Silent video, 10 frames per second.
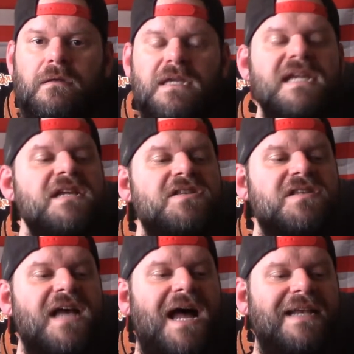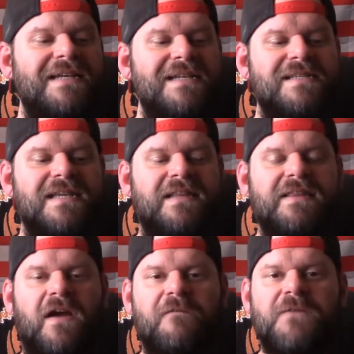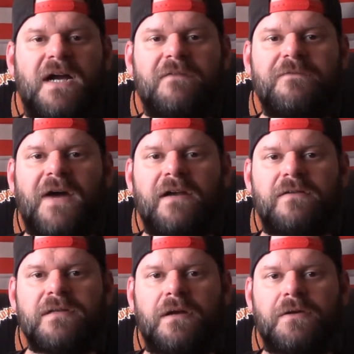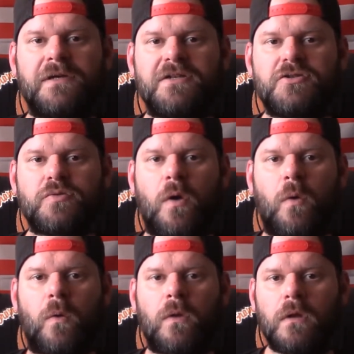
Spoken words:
Each side needs to get their fucking fighters under control.